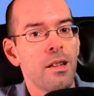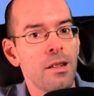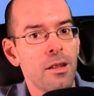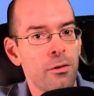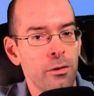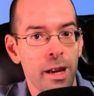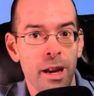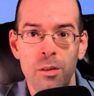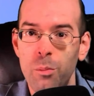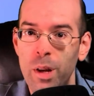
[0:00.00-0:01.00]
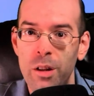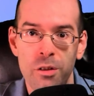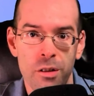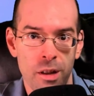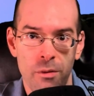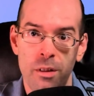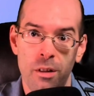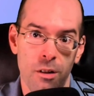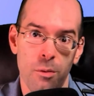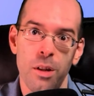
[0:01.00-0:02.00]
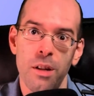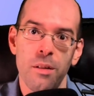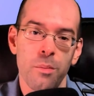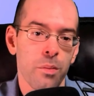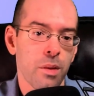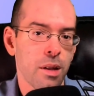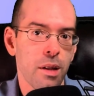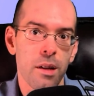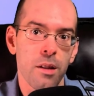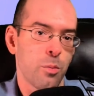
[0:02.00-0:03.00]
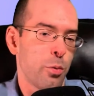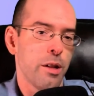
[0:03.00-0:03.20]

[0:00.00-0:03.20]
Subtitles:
D flat major 7th harmony is pretty